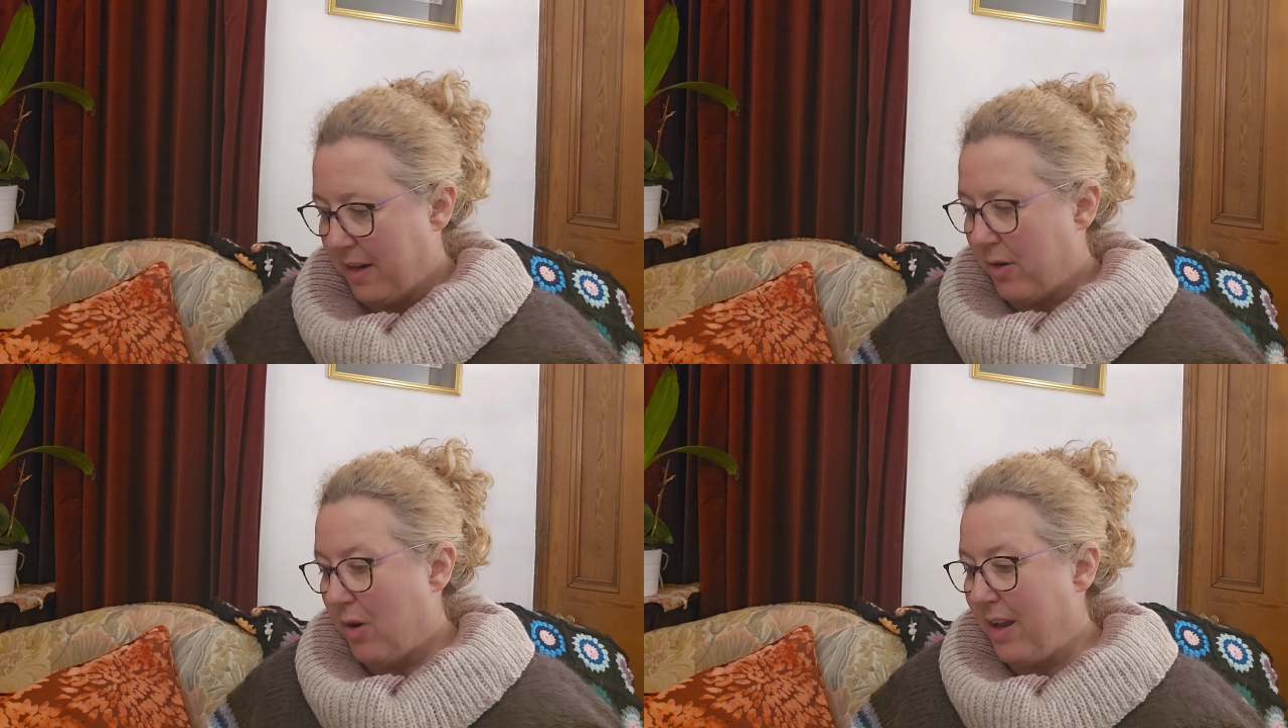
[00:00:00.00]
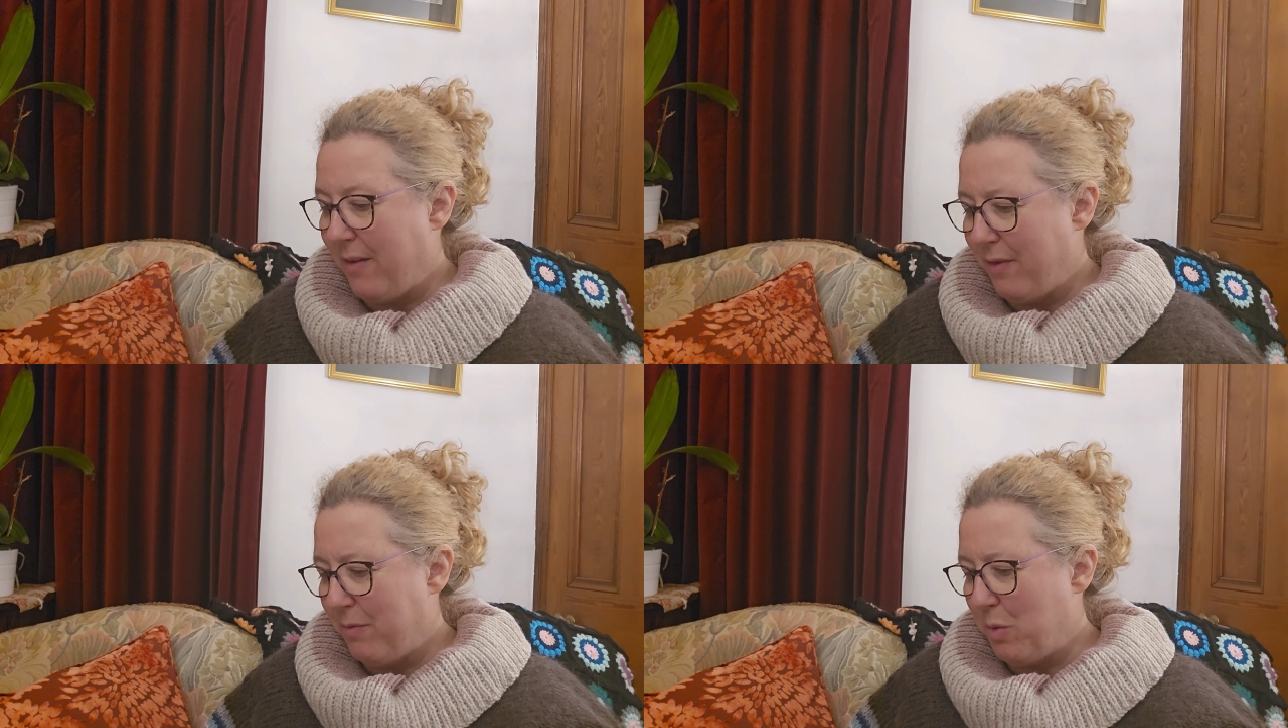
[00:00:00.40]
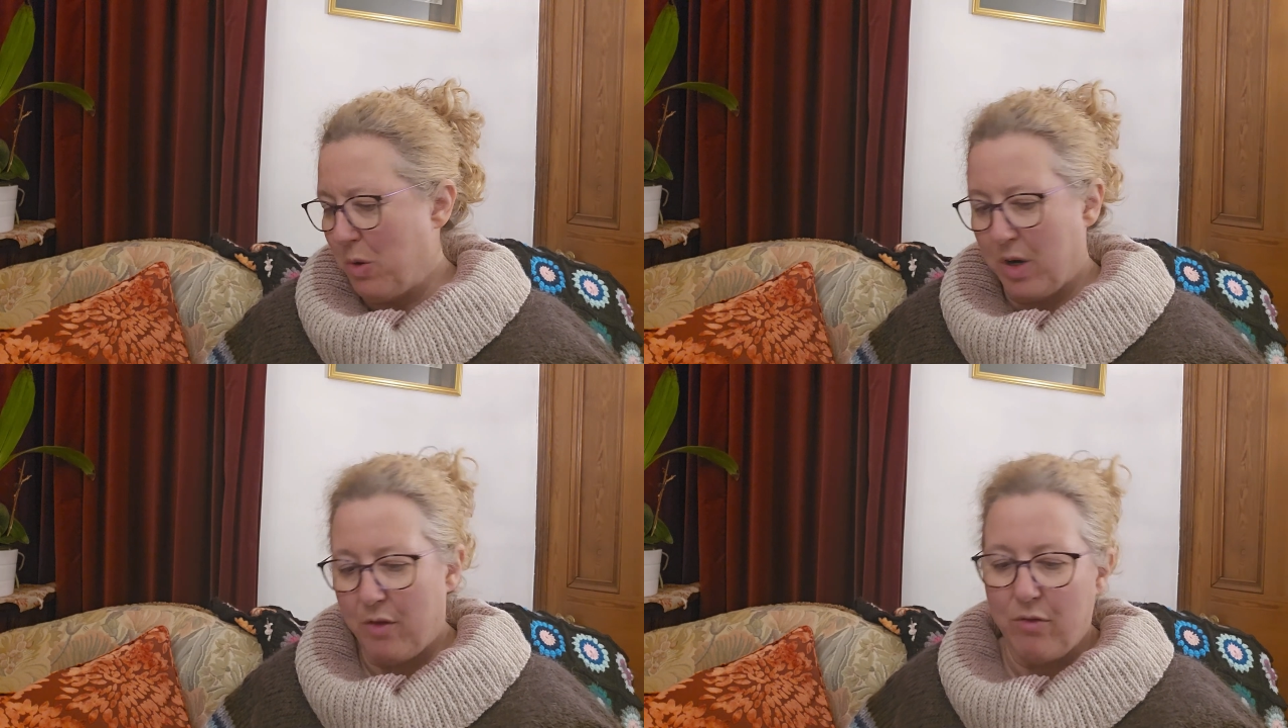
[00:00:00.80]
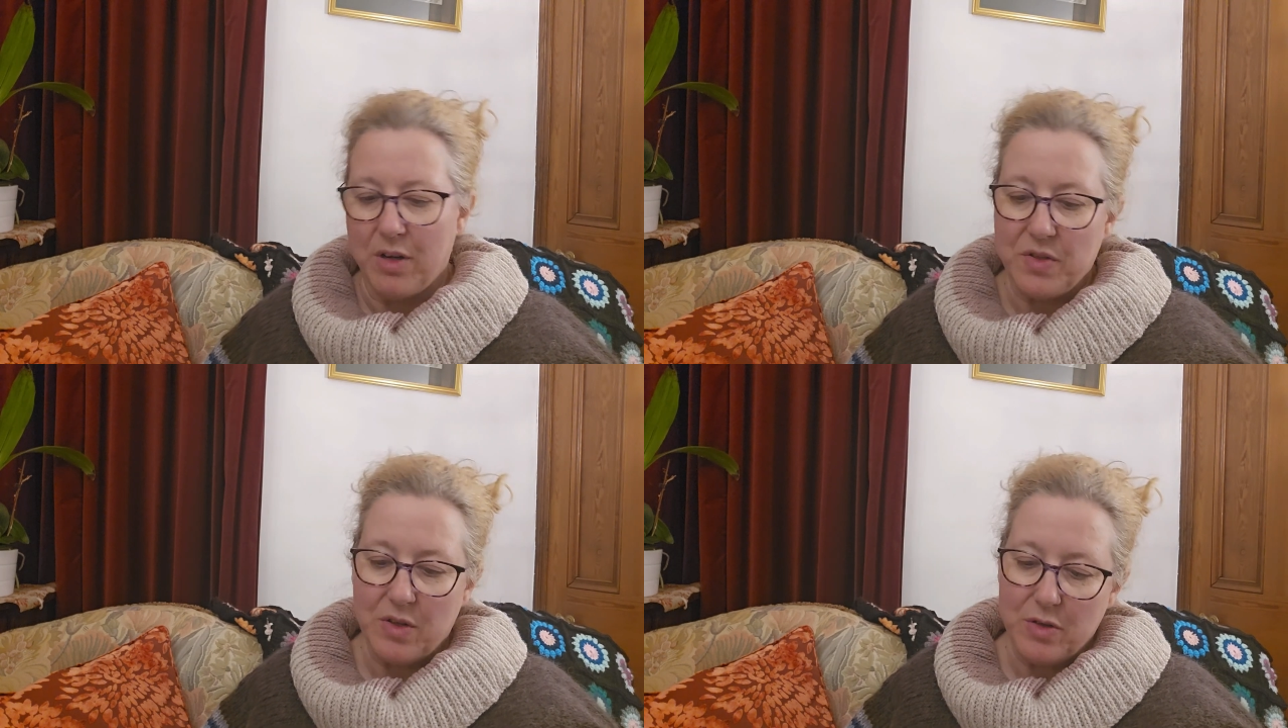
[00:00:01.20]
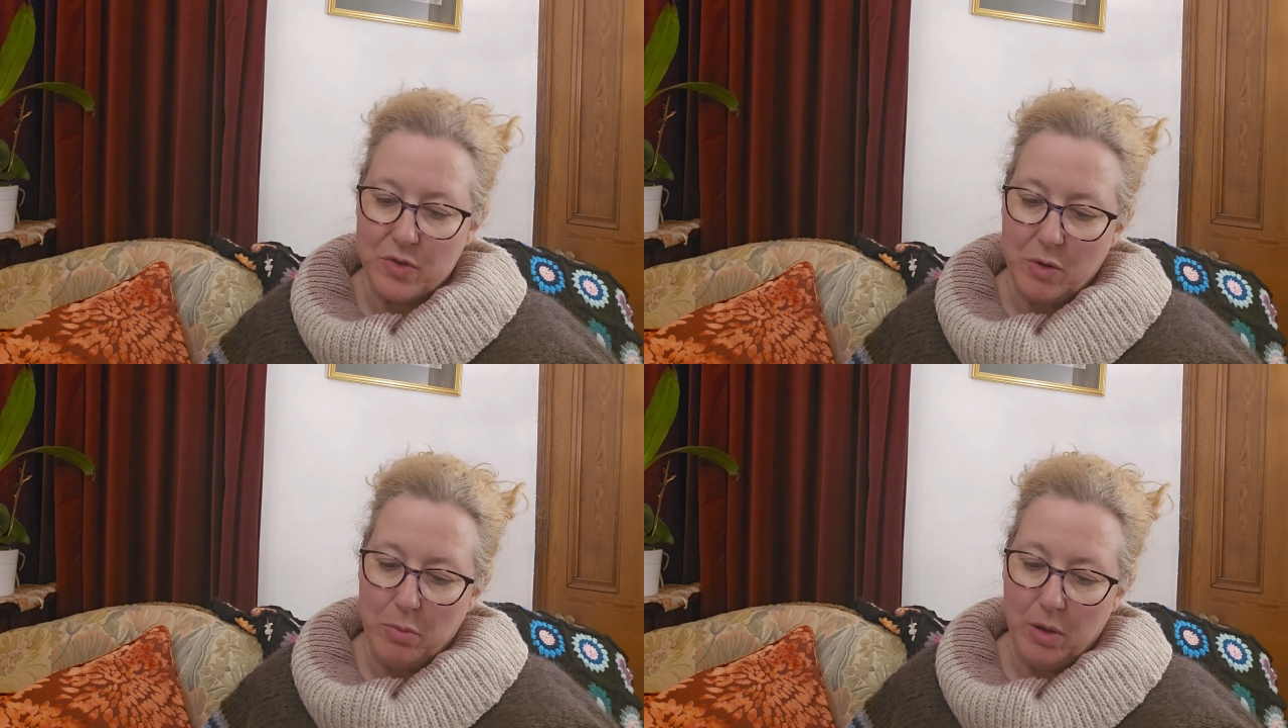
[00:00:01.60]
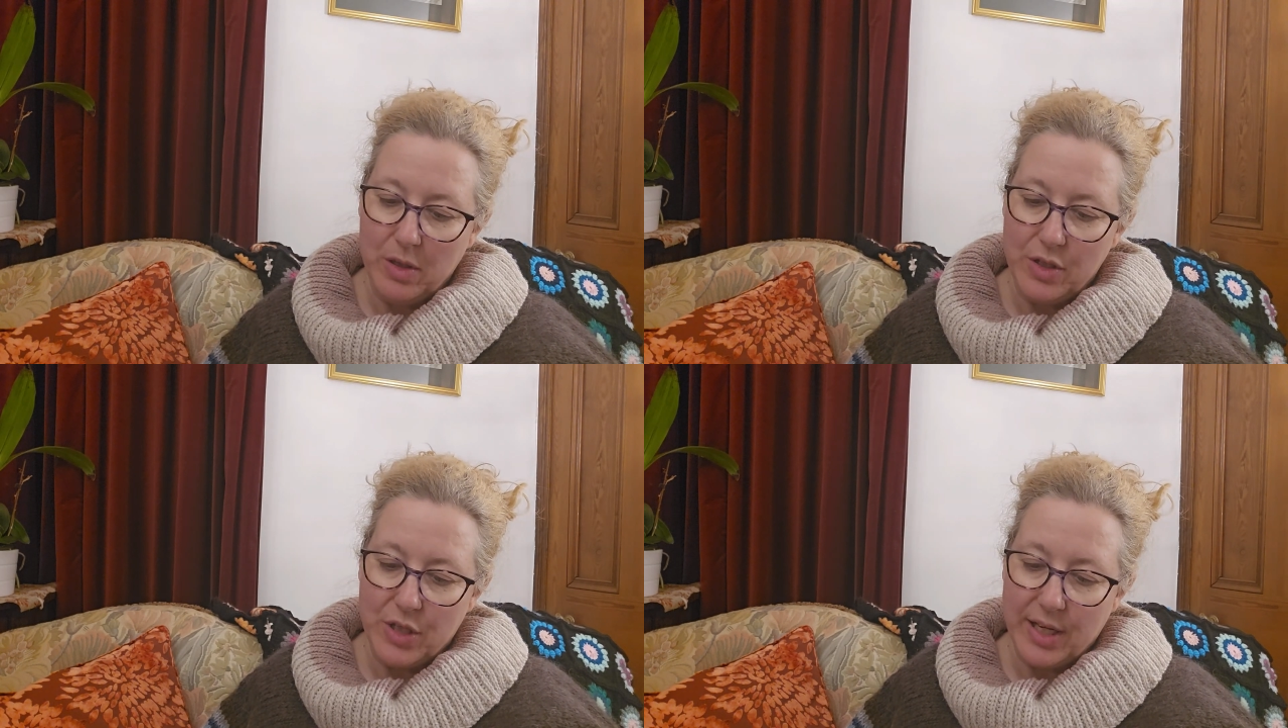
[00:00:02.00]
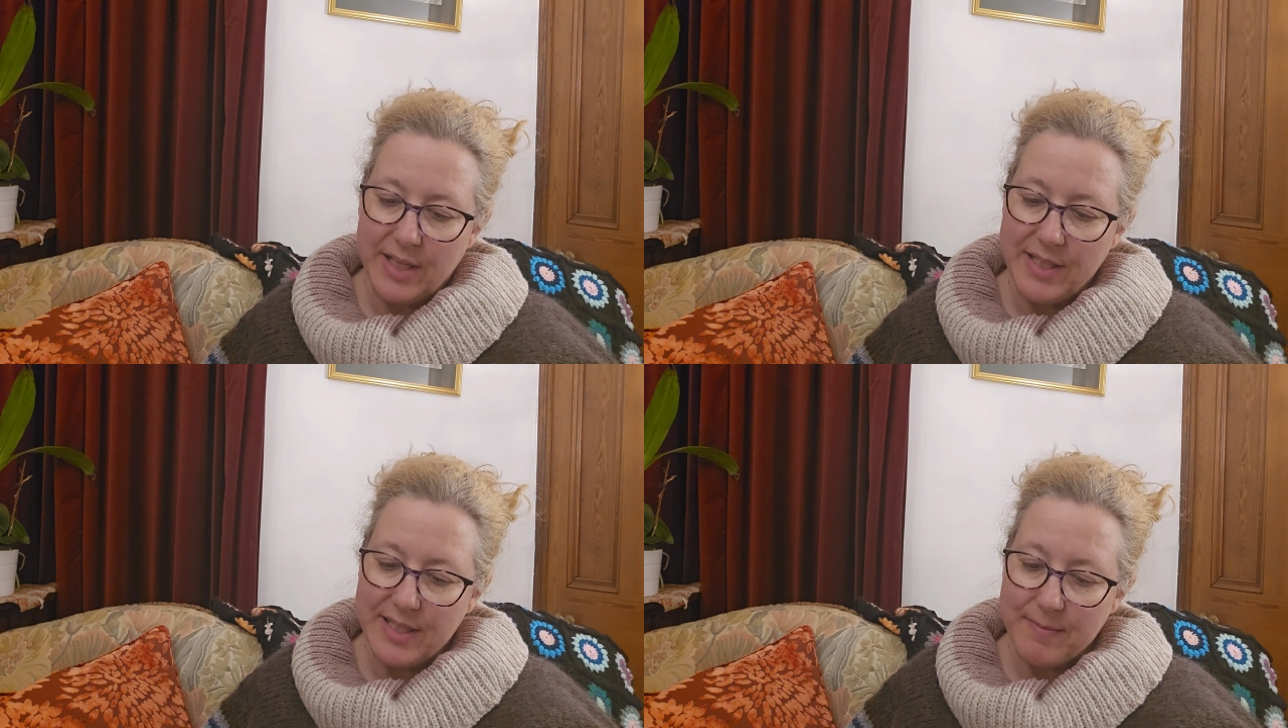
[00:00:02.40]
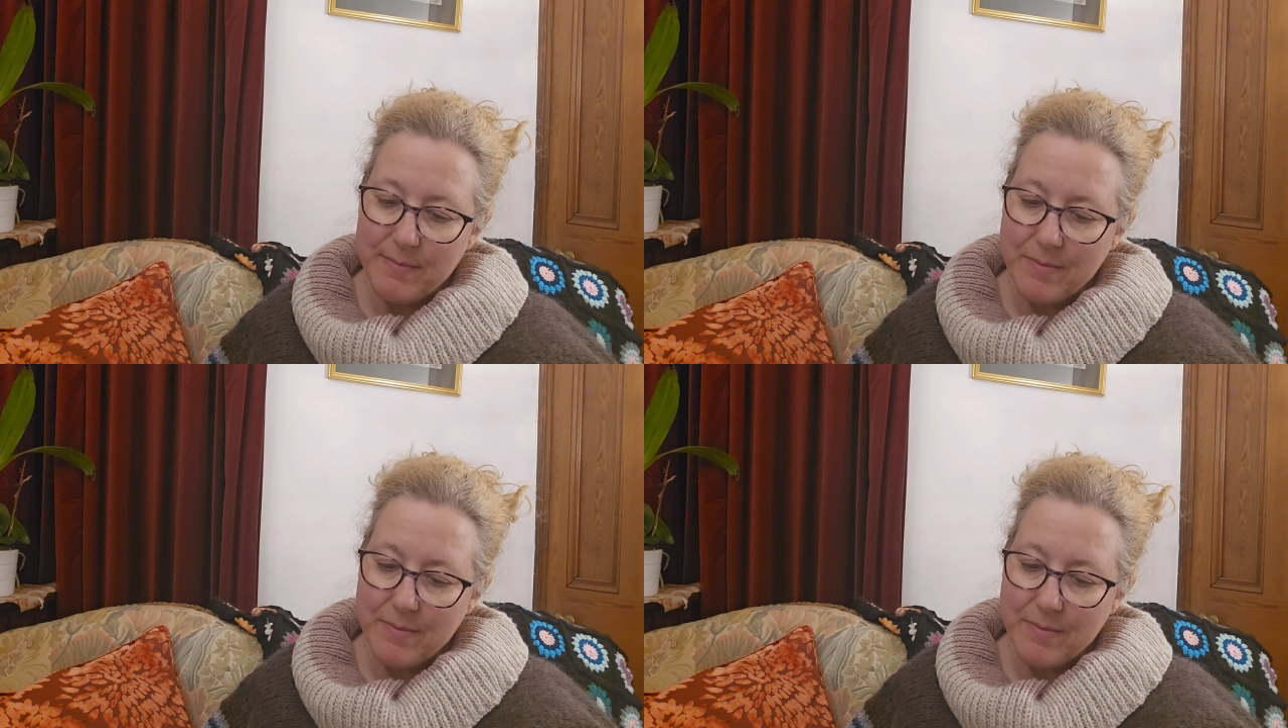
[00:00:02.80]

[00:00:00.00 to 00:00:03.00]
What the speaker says: I got even more rustle, so apologise.